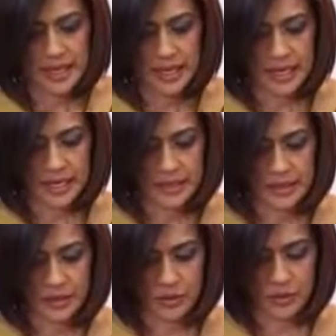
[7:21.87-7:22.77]

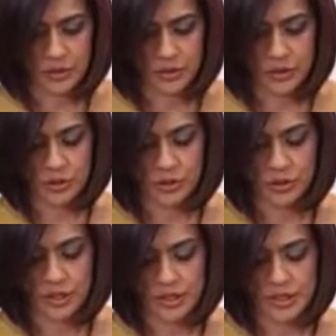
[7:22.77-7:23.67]
And we're going to
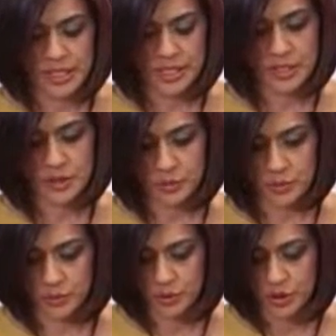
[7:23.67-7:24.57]
do a
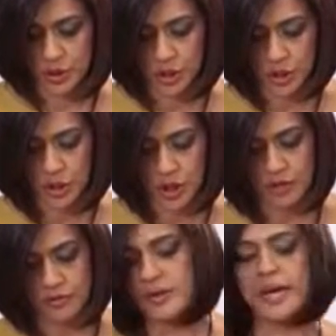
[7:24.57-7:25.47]
teaspoon
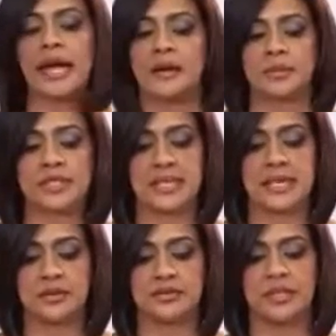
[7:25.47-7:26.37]
of apple
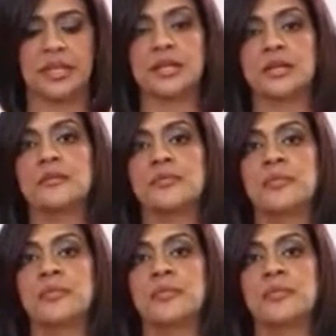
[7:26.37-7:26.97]
cider vinegar.